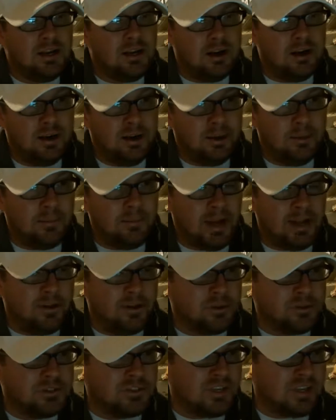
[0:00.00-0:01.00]
I
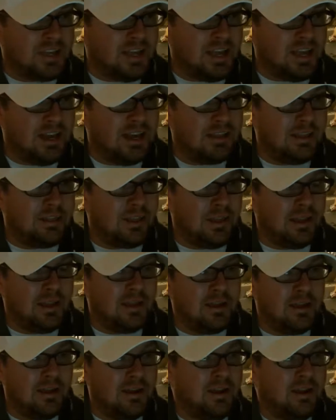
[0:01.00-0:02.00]
don't see
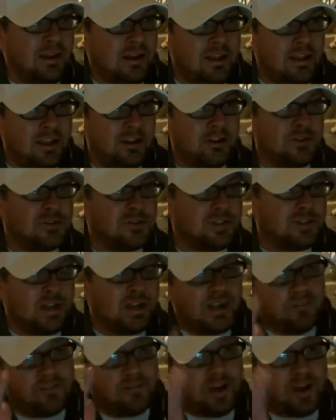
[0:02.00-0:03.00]
anything, and
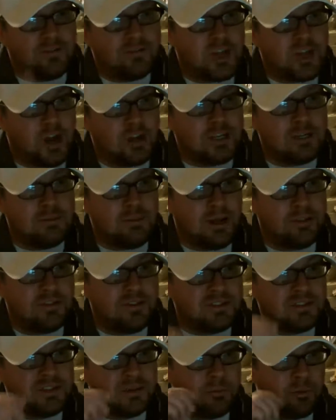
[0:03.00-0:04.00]
I've talked about
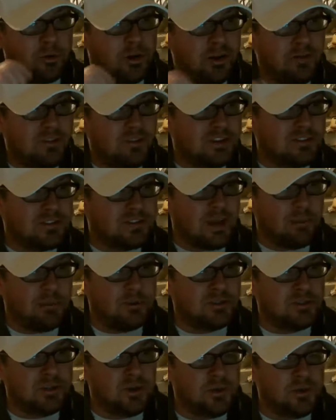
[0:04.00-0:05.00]
this in a previous
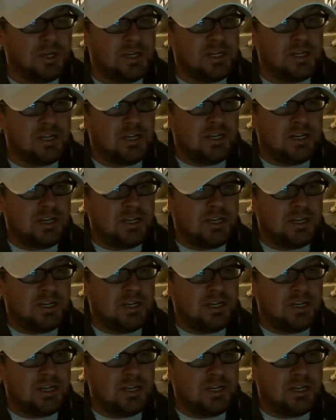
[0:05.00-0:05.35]
episode